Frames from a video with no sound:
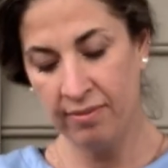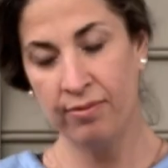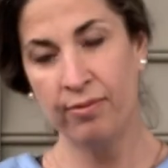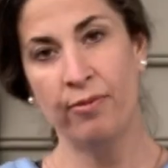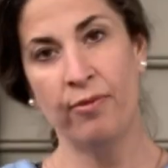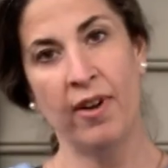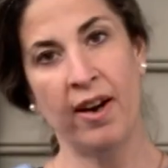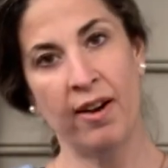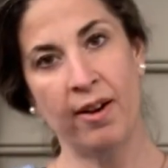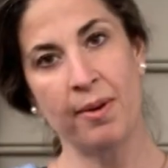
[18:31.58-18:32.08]

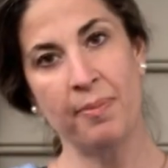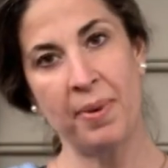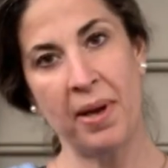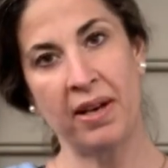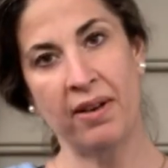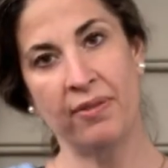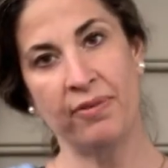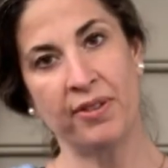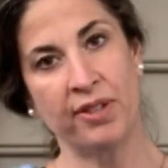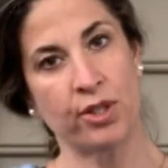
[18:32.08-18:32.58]
very
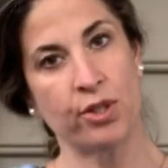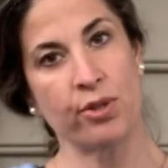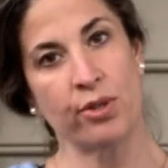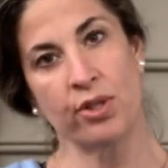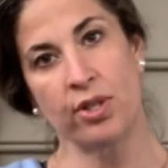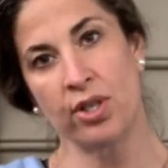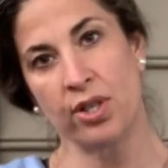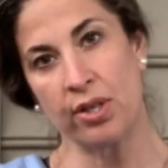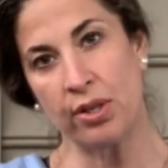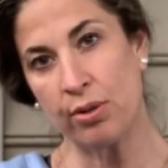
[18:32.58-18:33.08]
beneficial
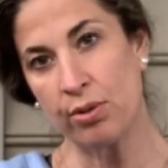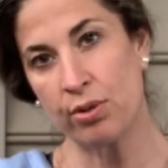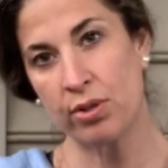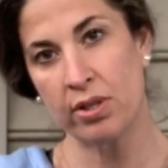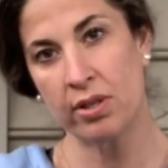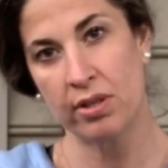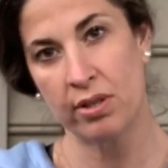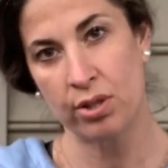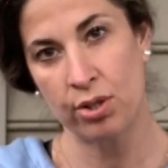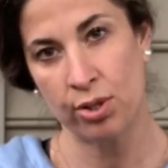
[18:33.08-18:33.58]
to use
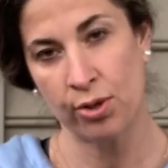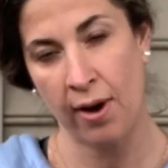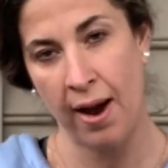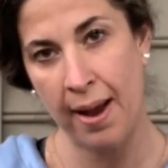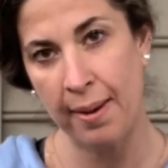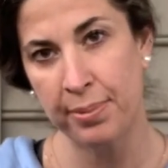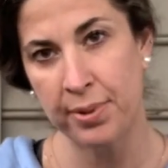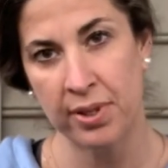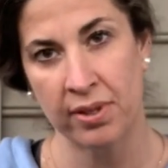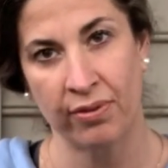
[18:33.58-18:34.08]
the
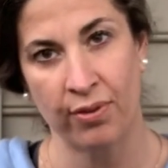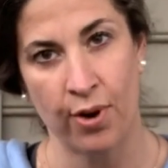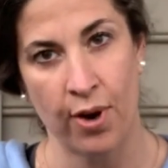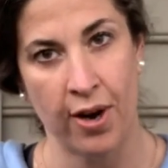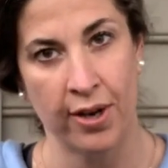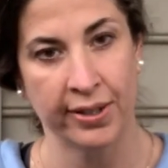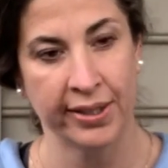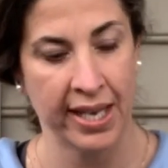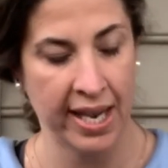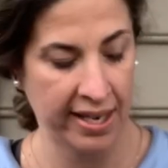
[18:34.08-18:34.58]
straps for
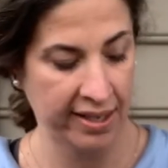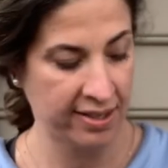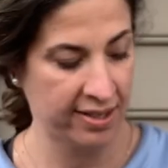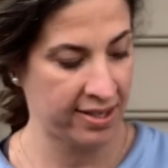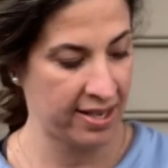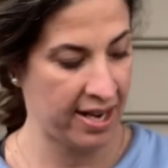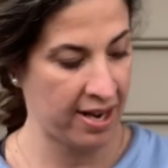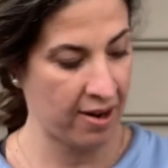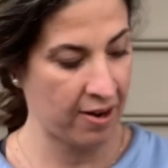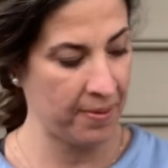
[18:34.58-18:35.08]
our legs
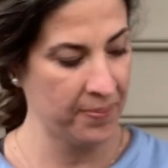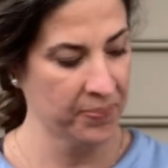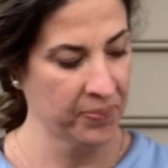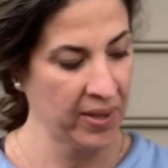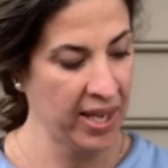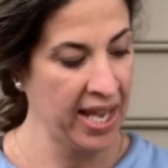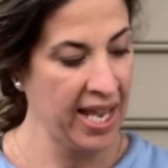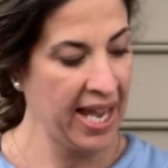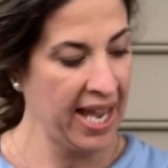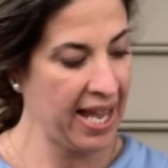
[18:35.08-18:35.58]
there.
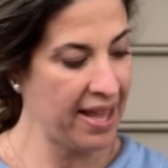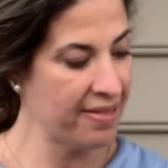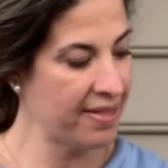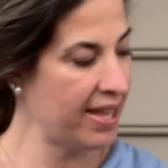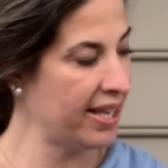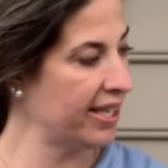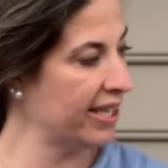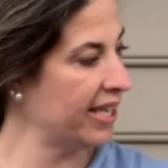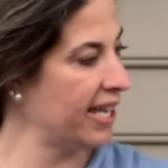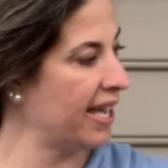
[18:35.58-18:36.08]
And
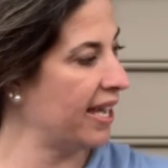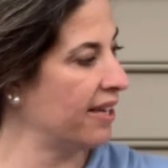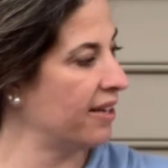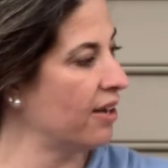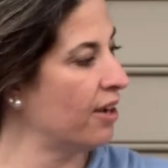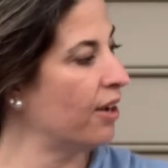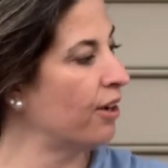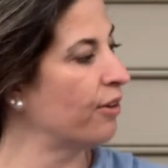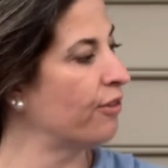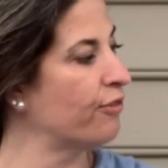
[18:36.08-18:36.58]
then again,
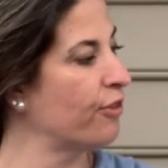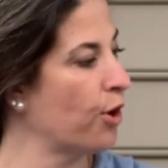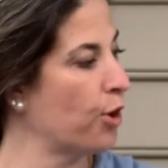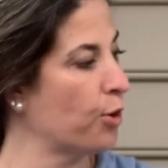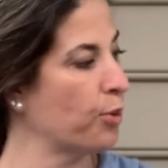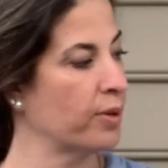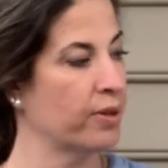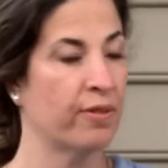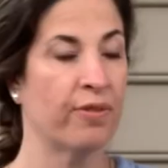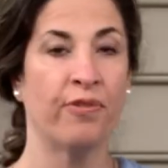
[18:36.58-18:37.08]

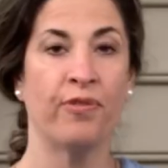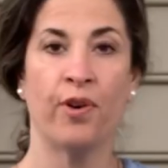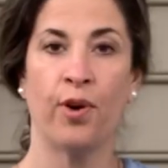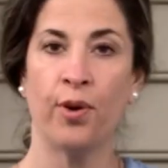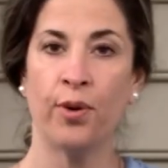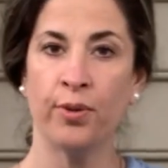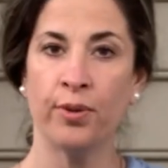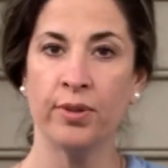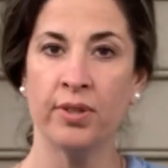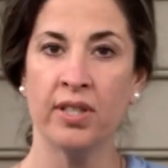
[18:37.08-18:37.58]
forward
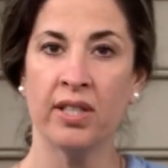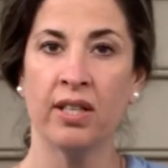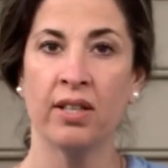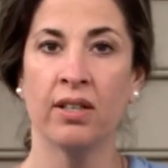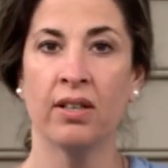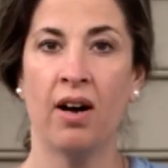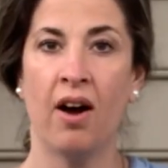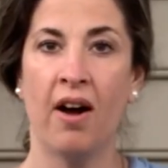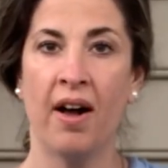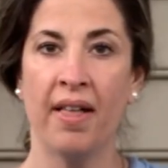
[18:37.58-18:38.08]
fold
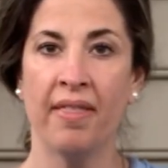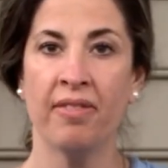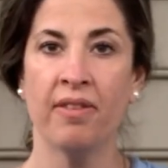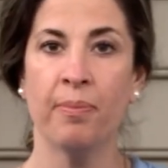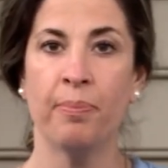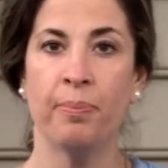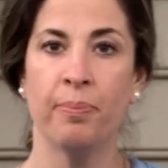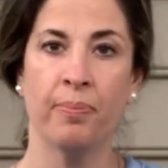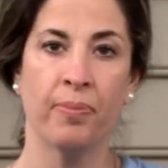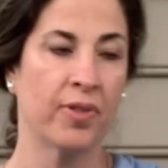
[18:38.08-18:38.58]

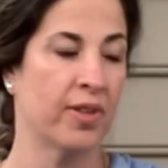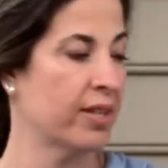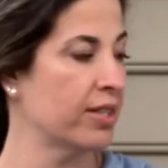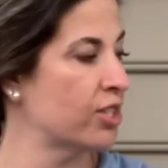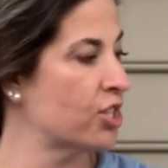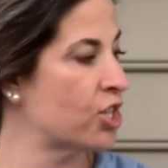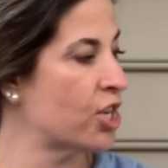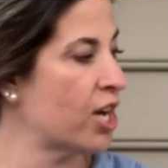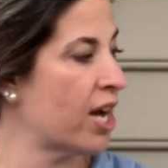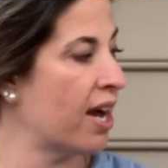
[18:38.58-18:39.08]
on the
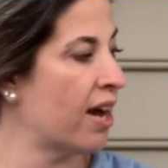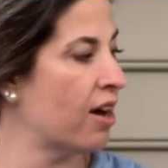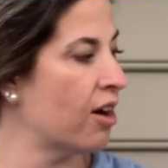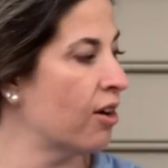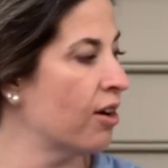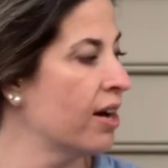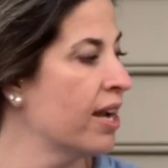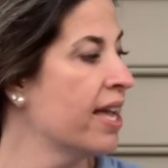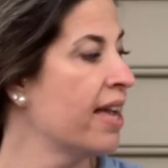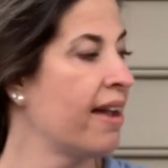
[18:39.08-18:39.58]

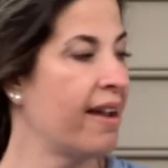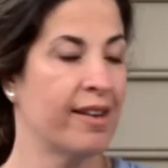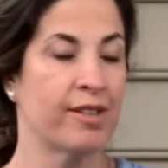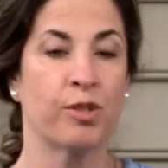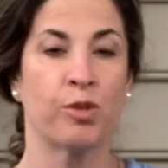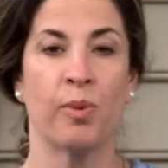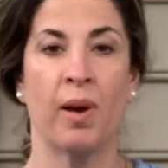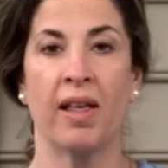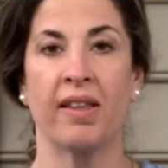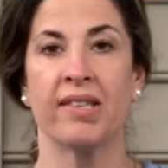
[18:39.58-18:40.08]
chair,
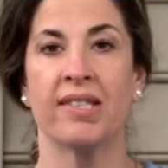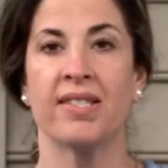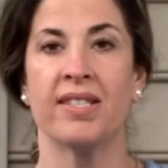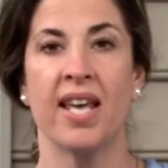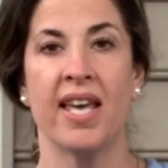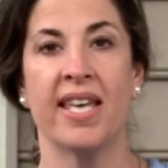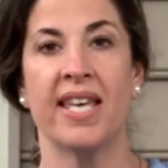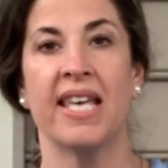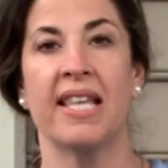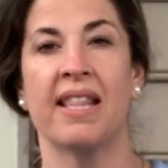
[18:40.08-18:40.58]
as well as
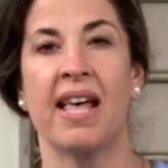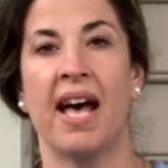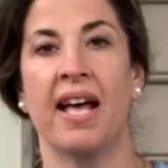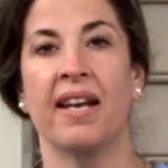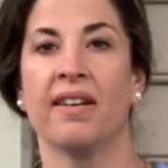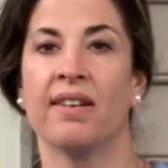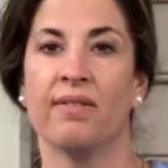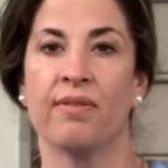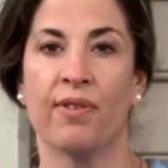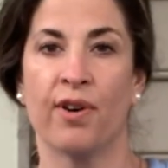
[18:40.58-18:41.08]
taking that
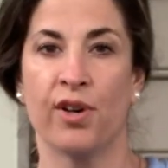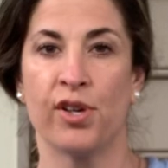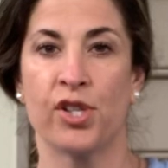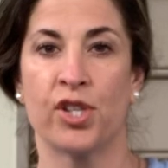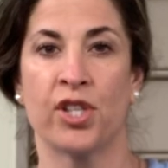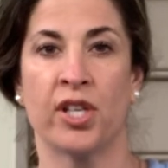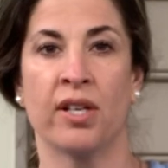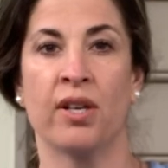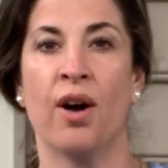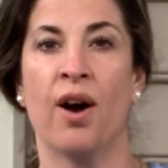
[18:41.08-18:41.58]

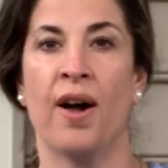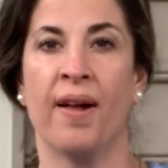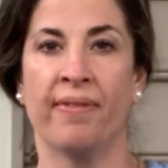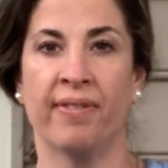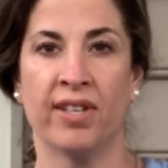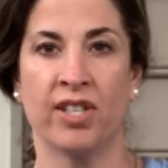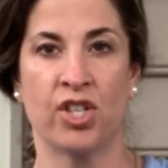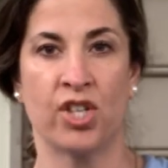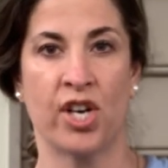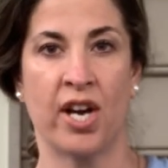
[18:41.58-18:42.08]
inversion on
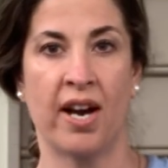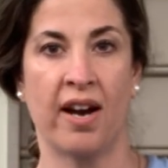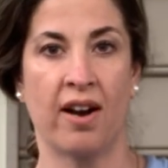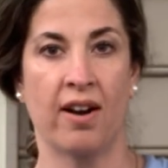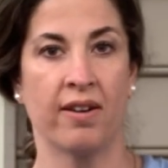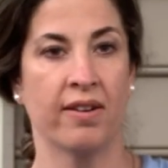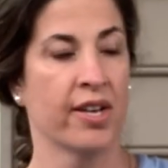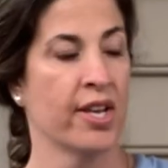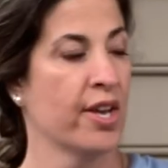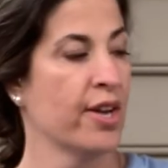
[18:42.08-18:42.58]
the
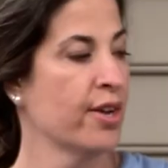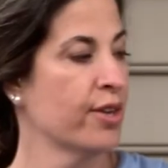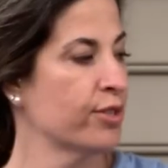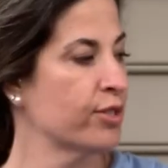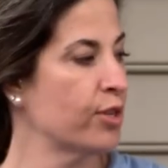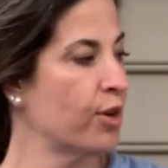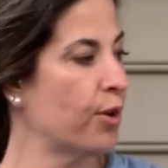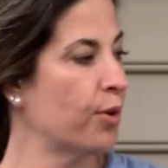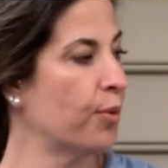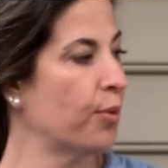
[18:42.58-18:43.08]
chair.
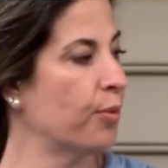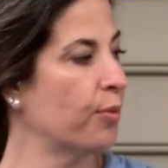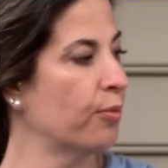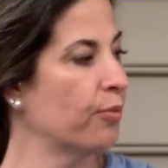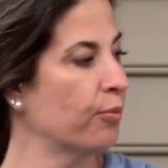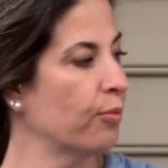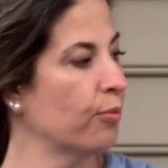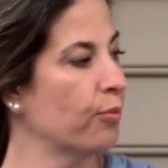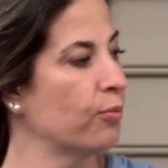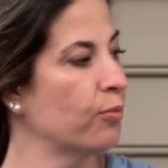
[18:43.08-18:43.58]
So
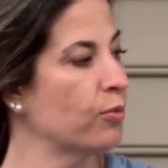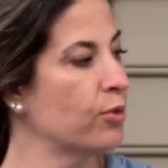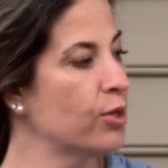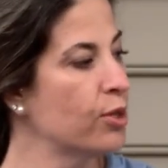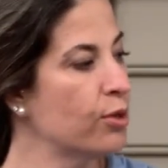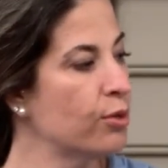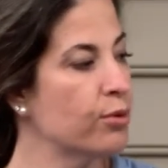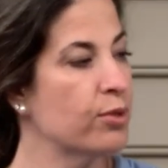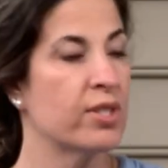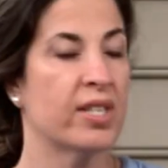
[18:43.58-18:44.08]

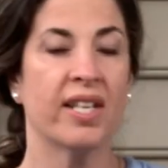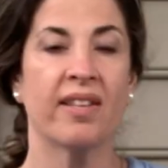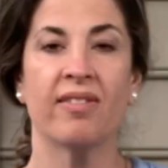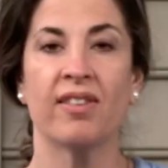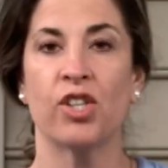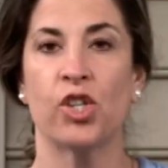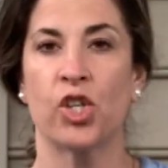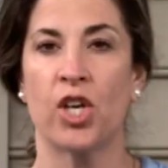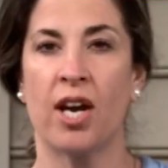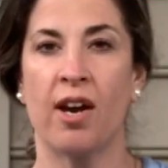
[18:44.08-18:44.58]
using the
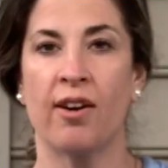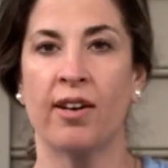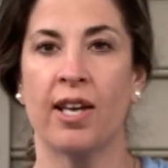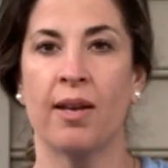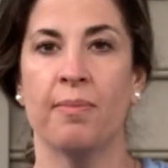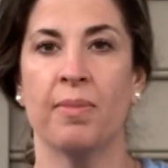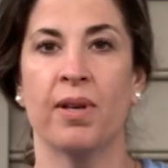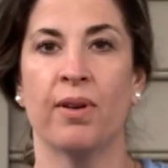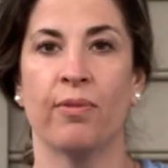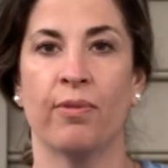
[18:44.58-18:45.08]
chair can
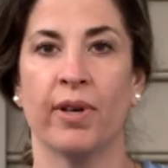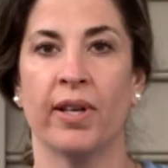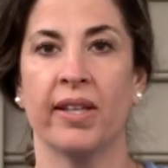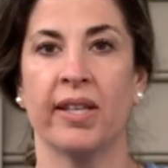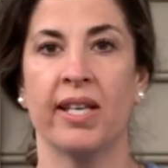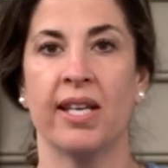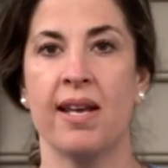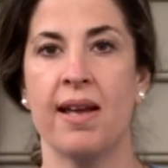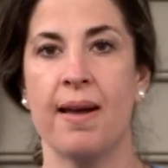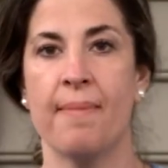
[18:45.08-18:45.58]
be
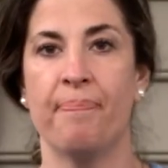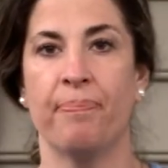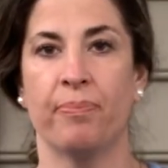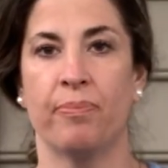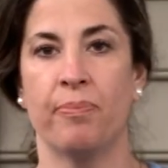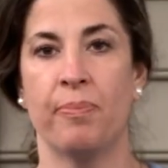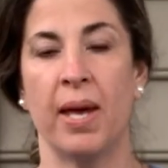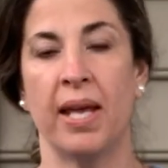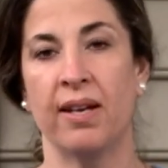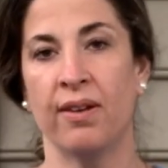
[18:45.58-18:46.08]
really
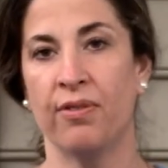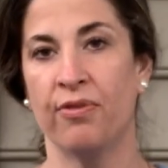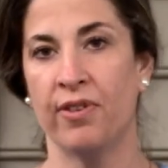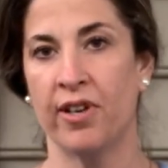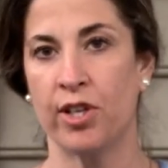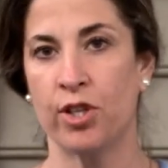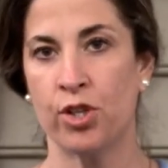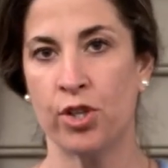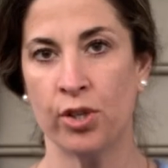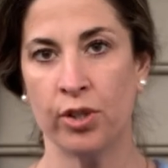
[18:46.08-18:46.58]

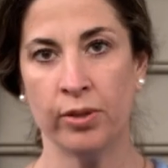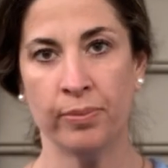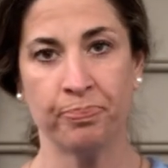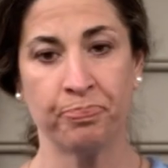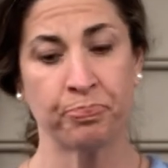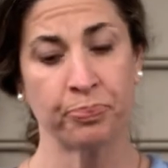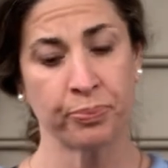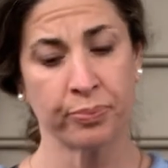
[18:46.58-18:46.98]
beneficial,